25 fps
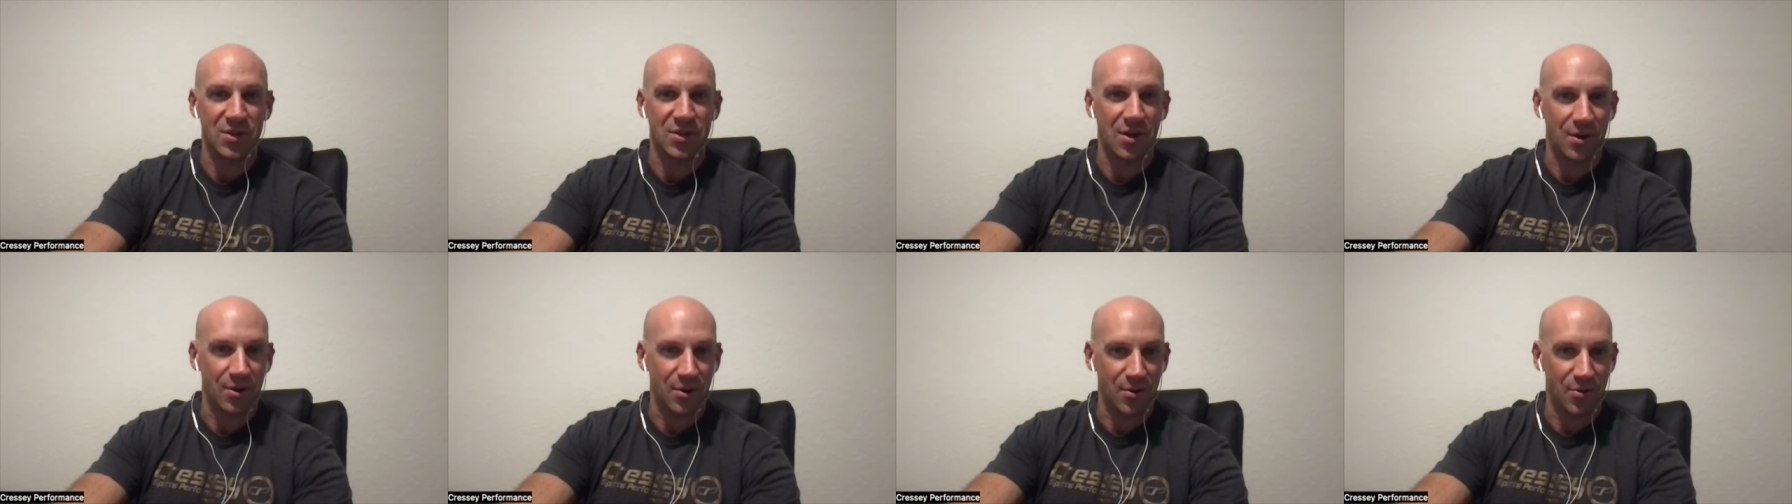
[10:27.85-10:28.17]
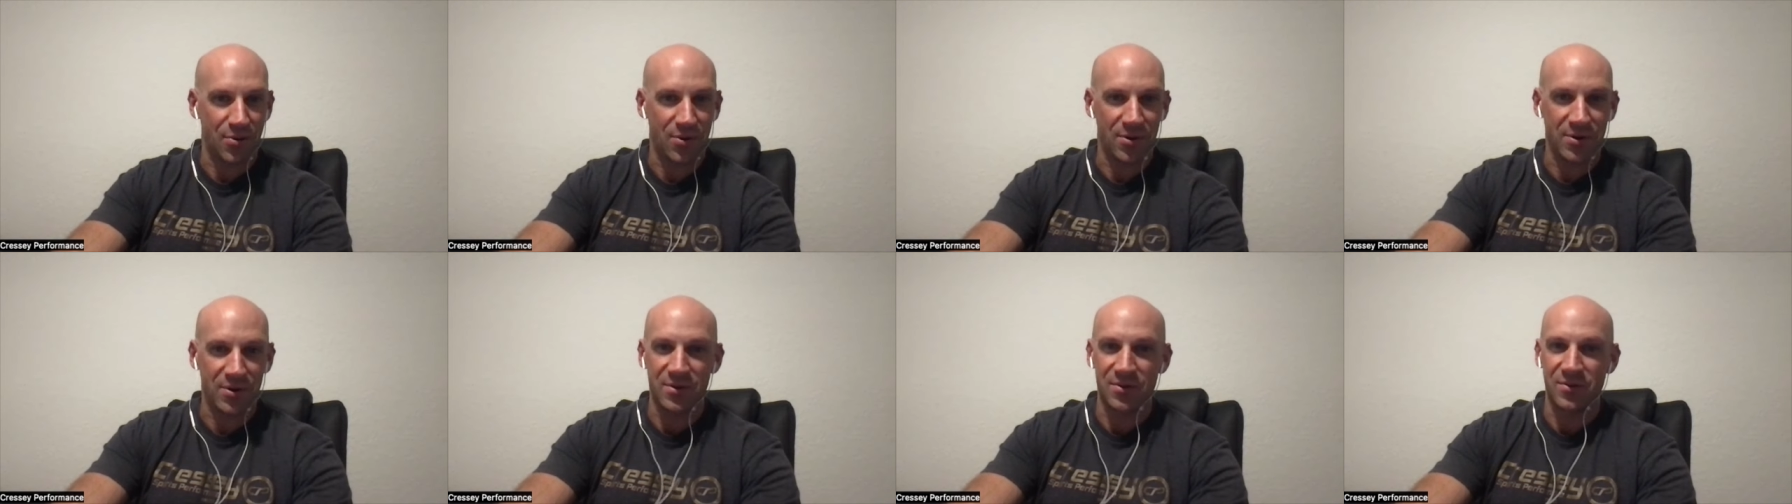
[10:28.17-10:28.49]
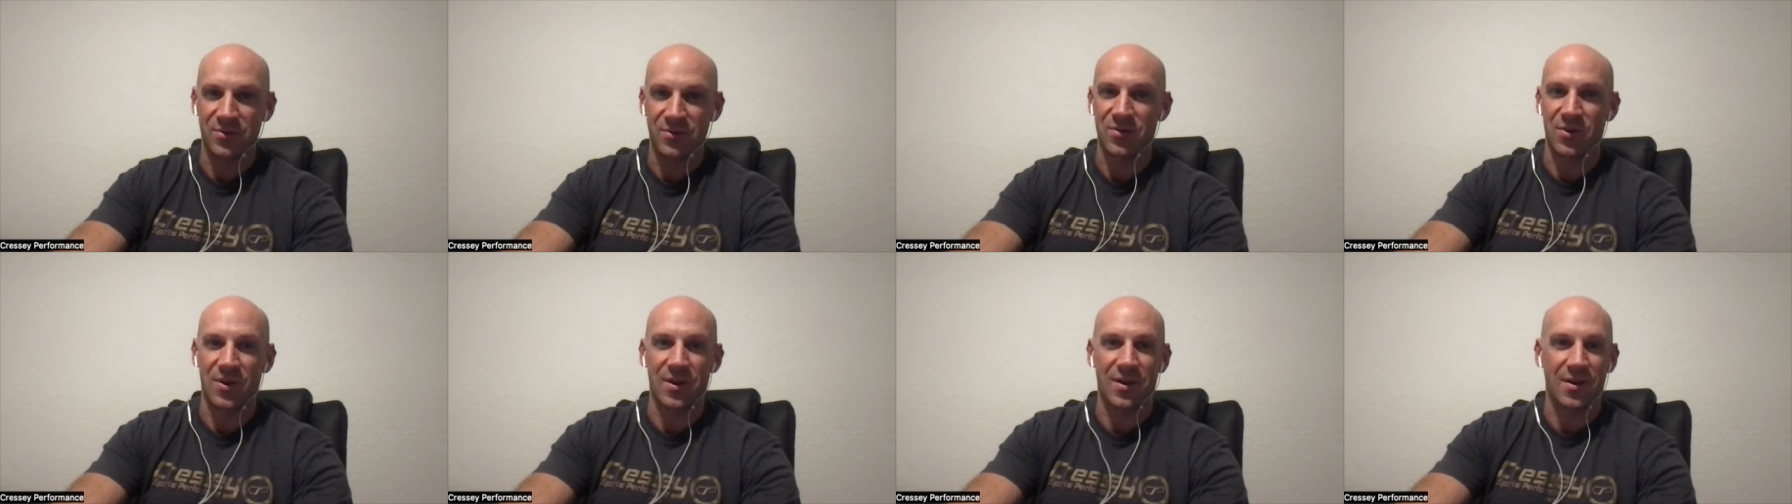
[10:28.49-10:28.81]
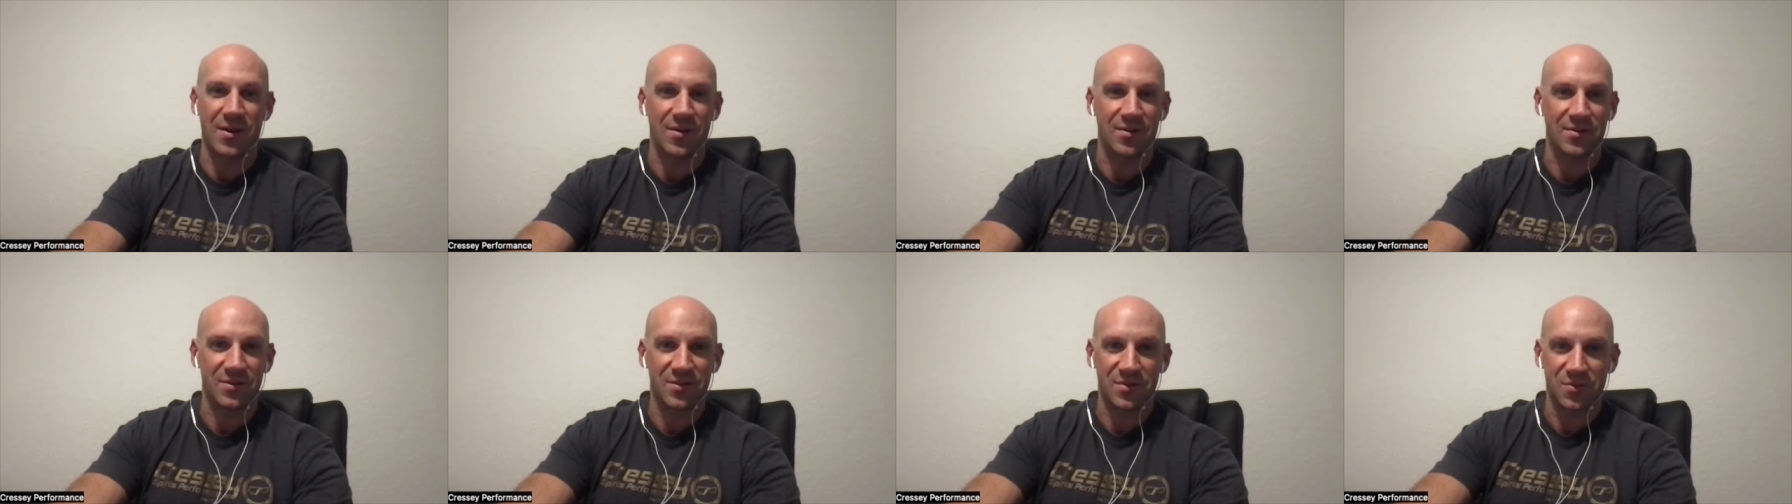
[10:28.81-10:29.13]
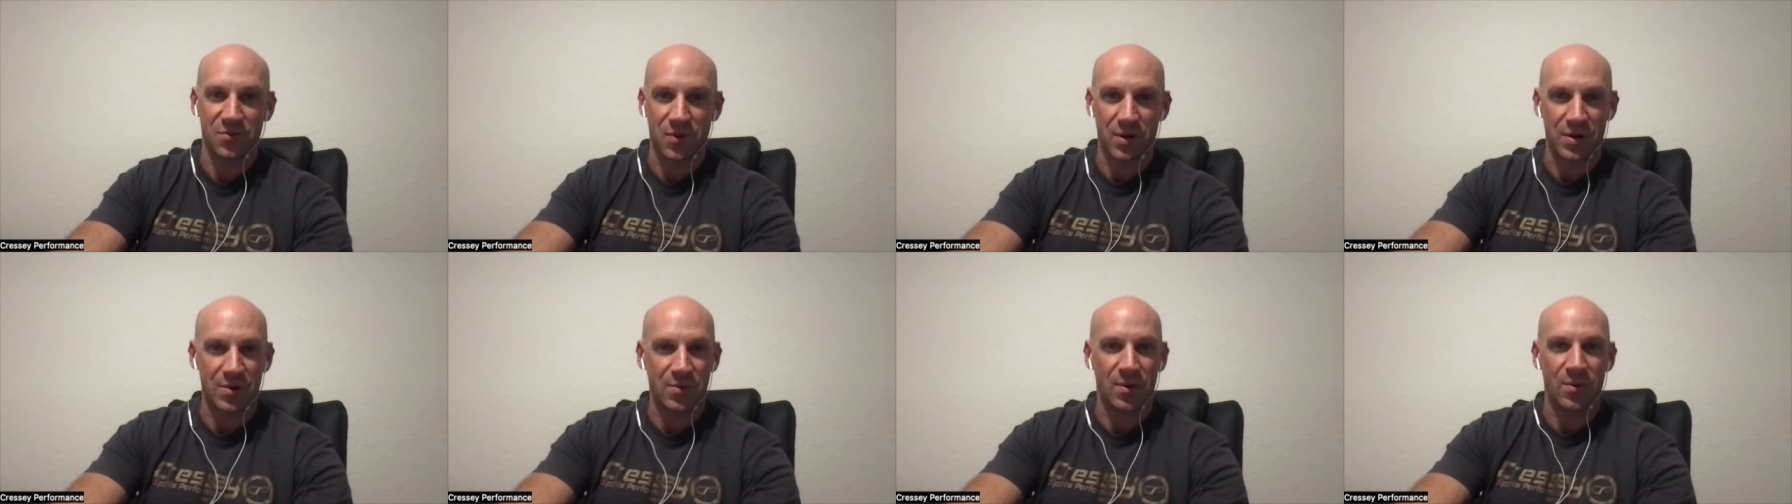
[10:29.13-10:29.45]
132 strikeouts,
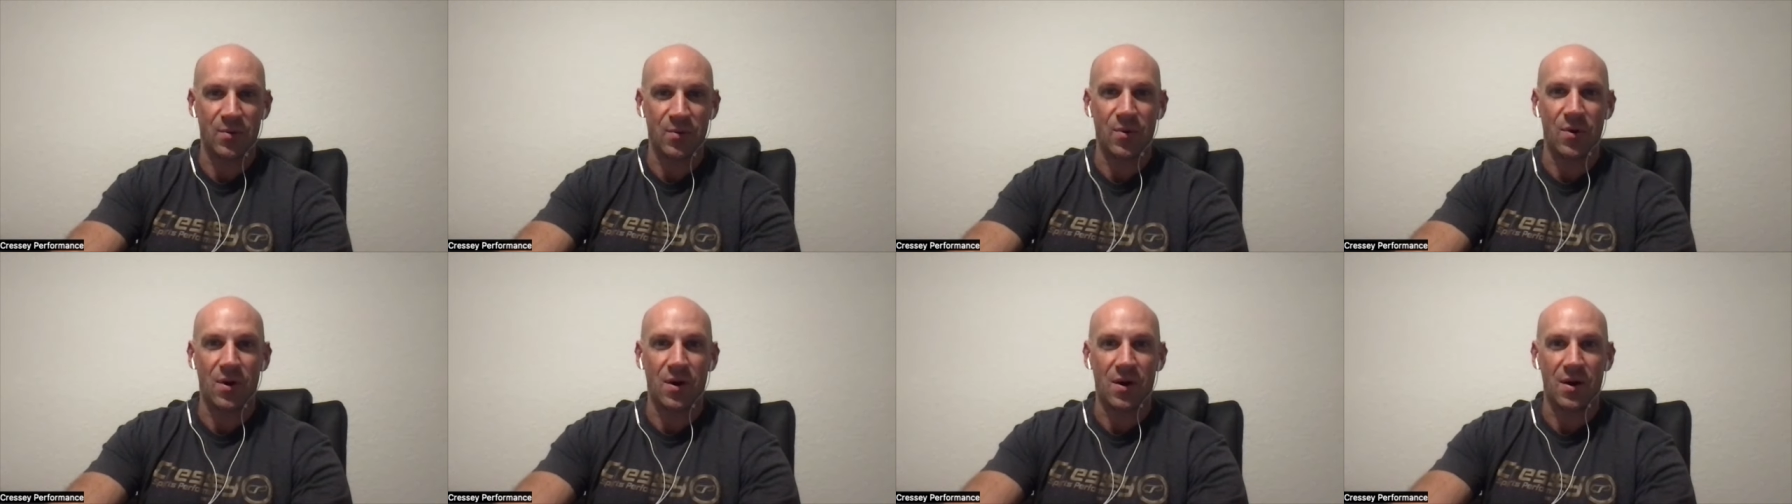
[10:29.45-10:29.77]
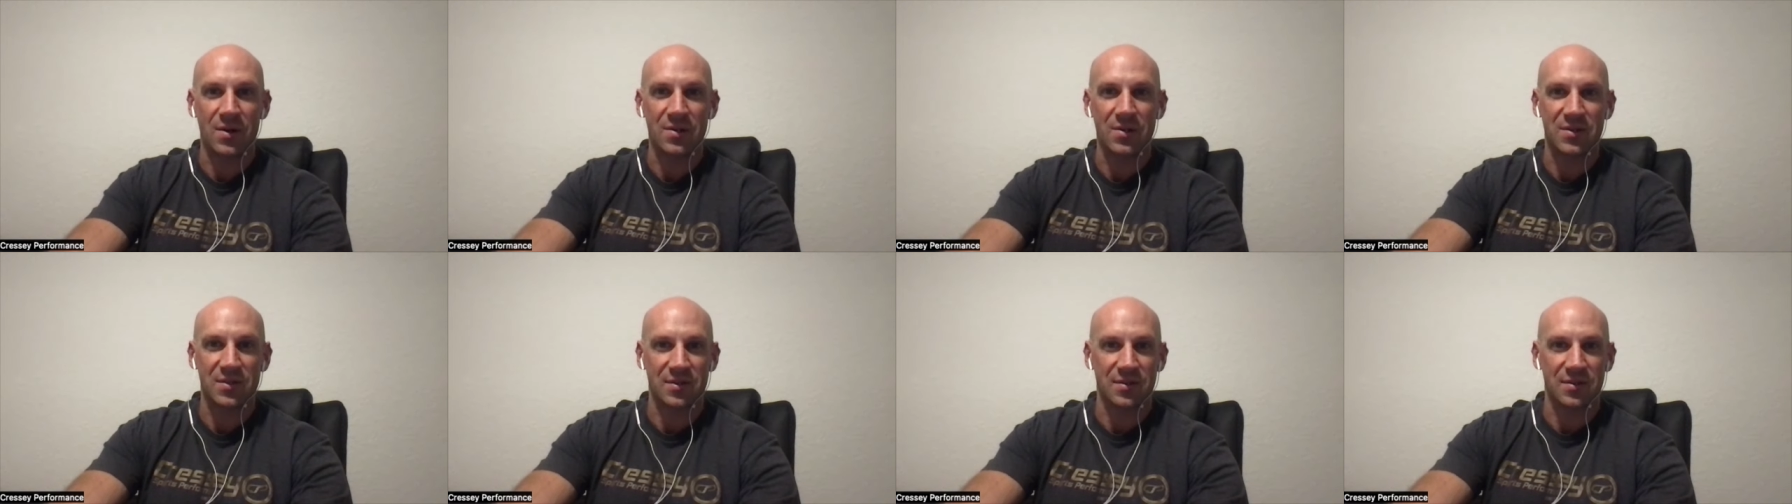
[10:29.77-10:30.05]
21 walks,